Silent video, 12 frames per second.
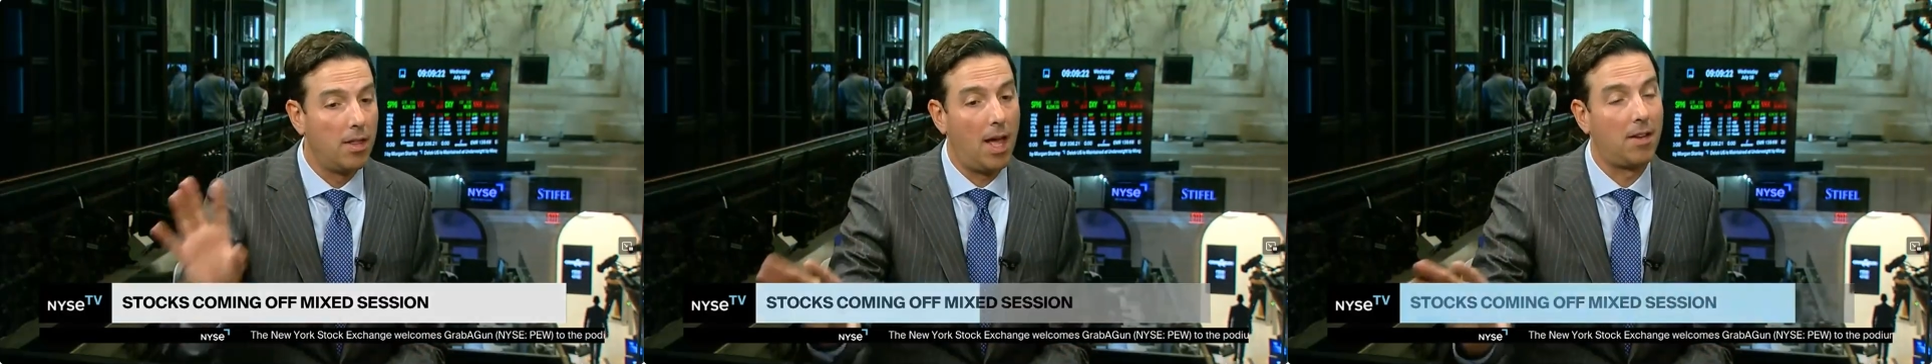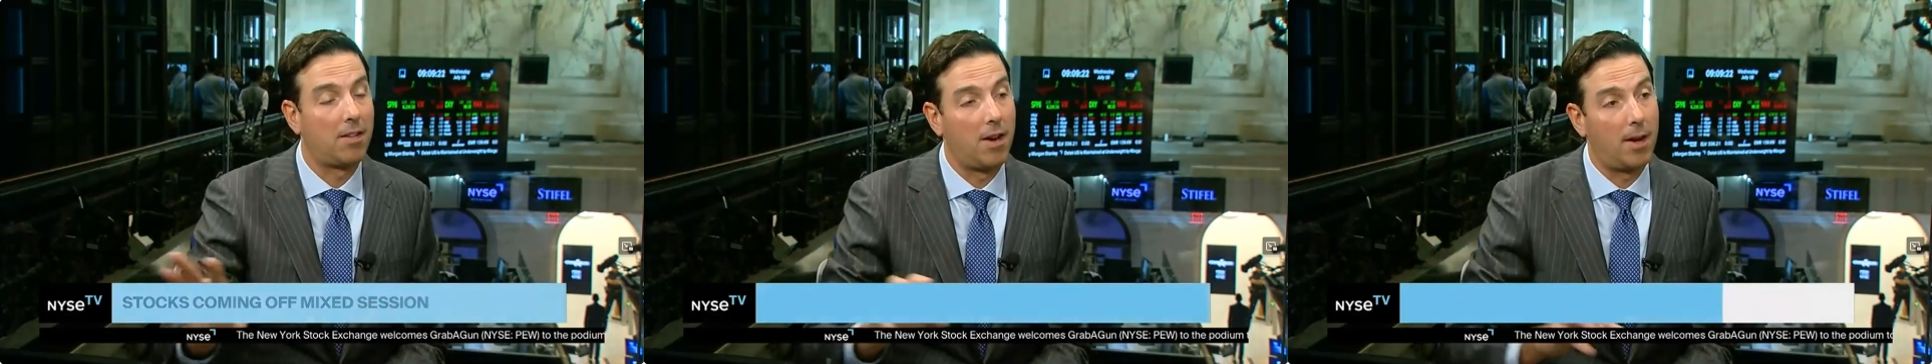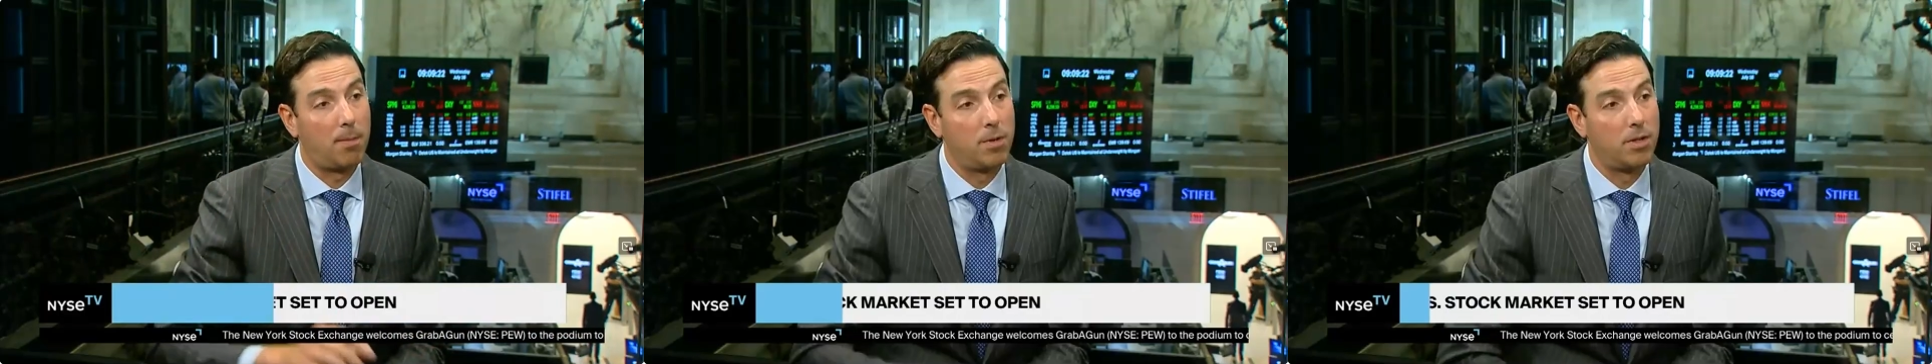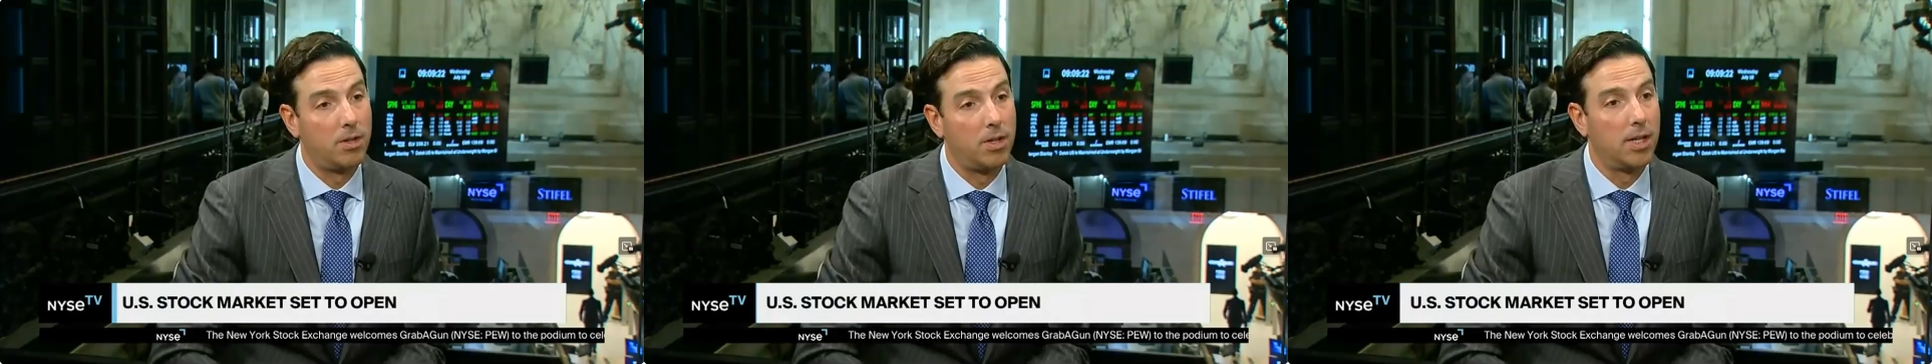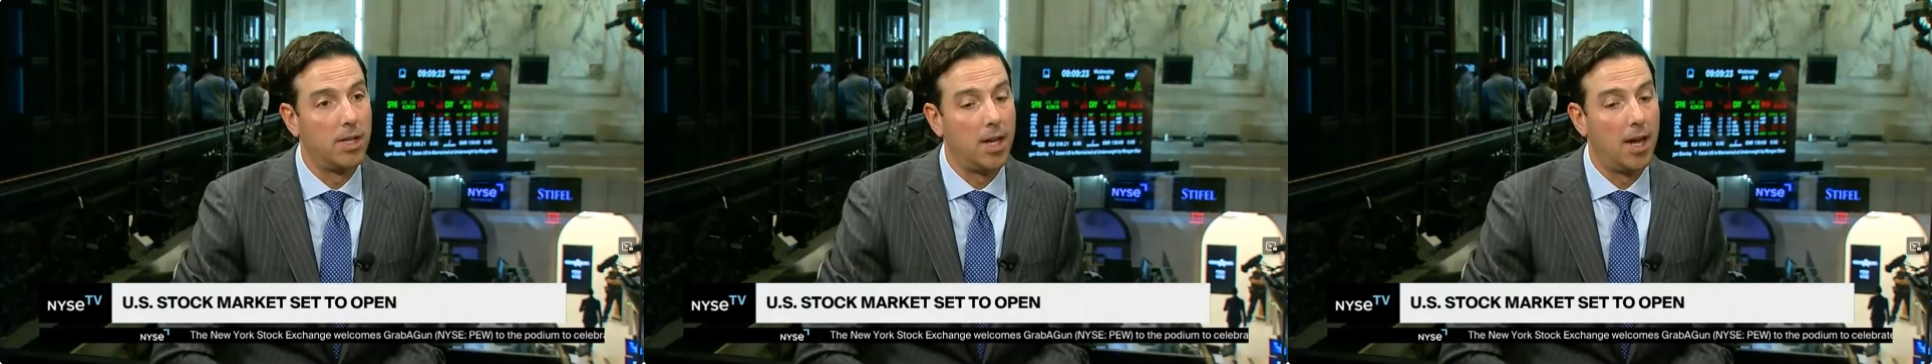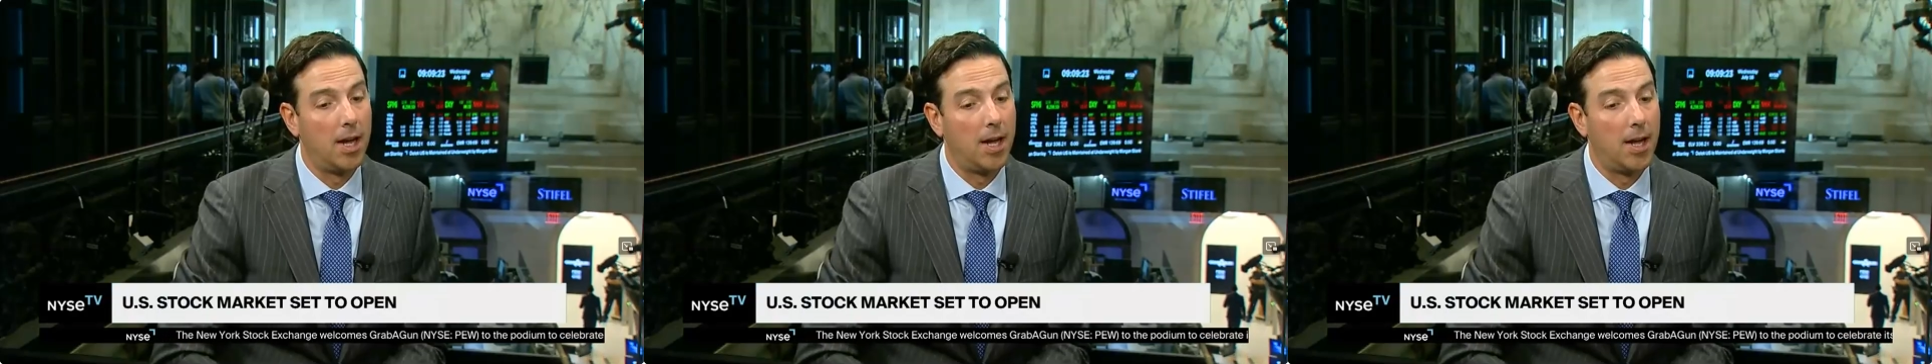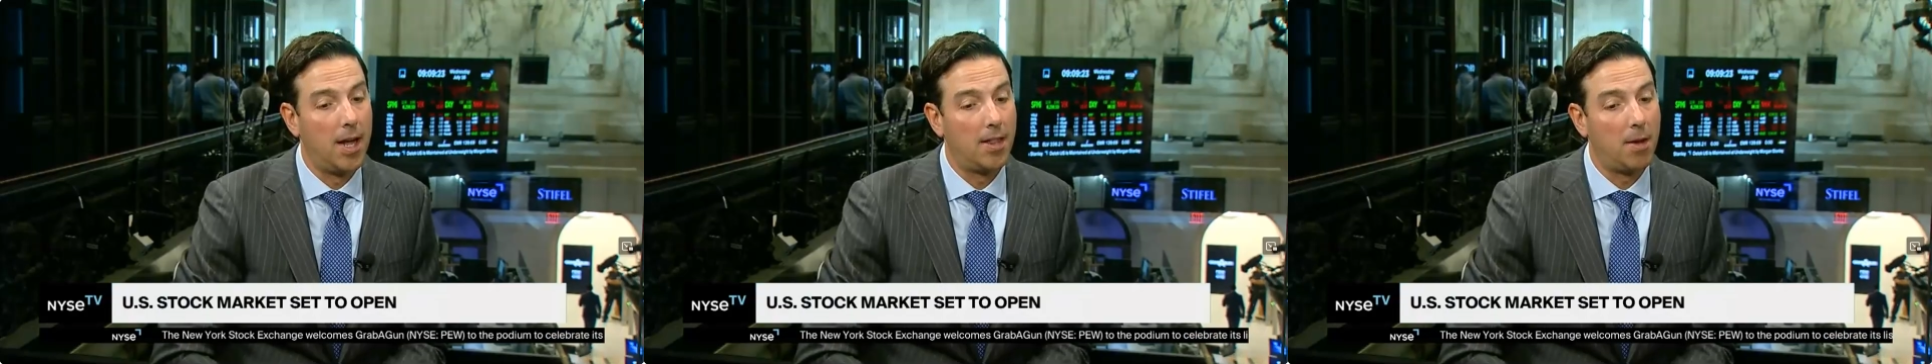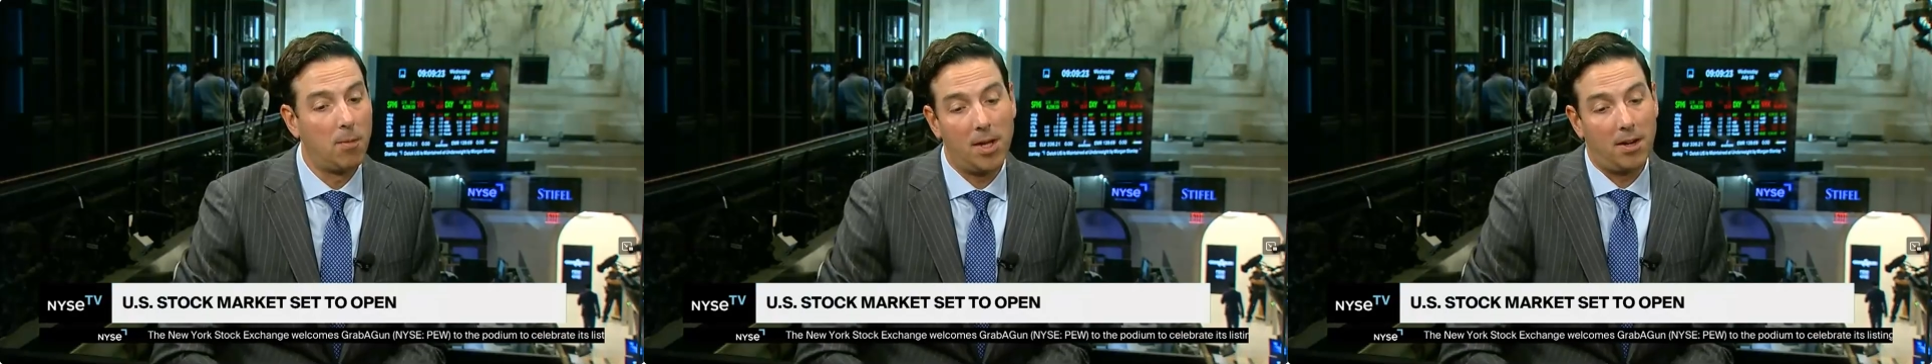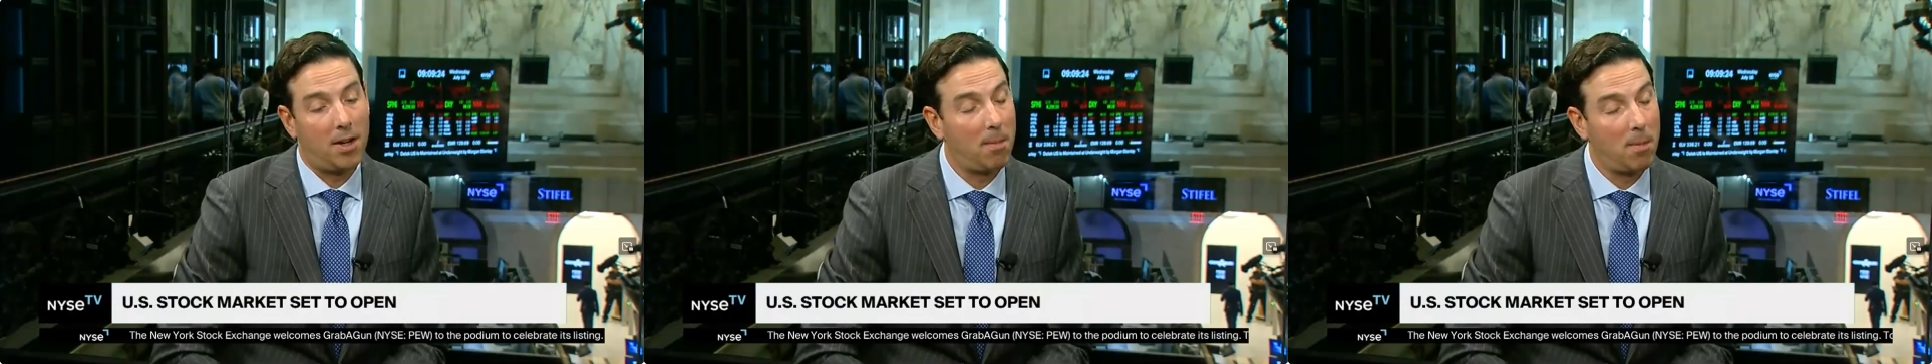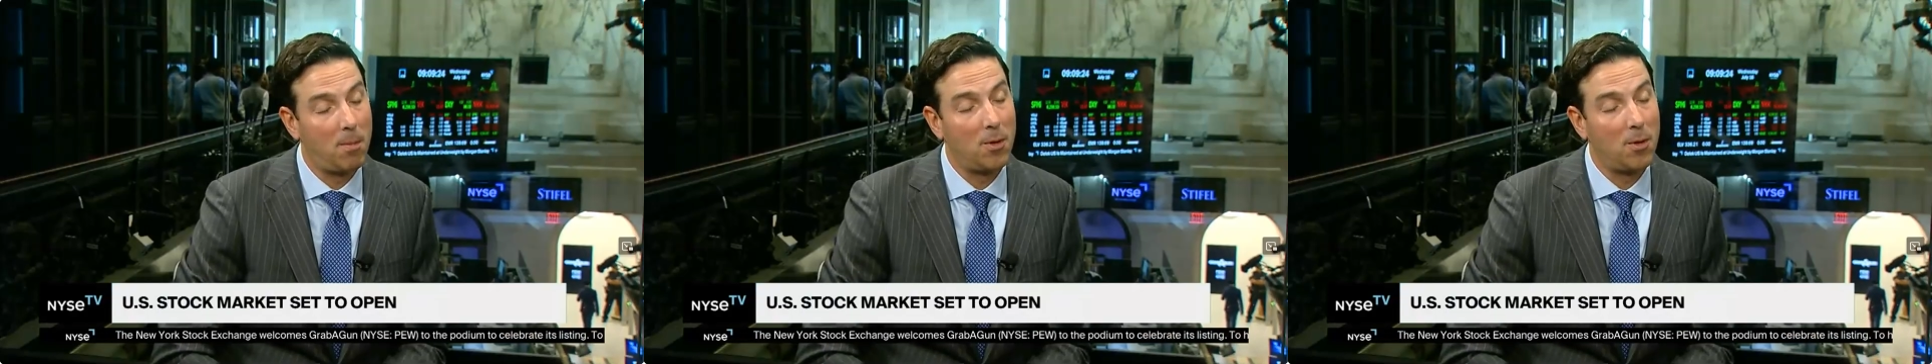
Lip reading: That's an opportunity. And then we got a couple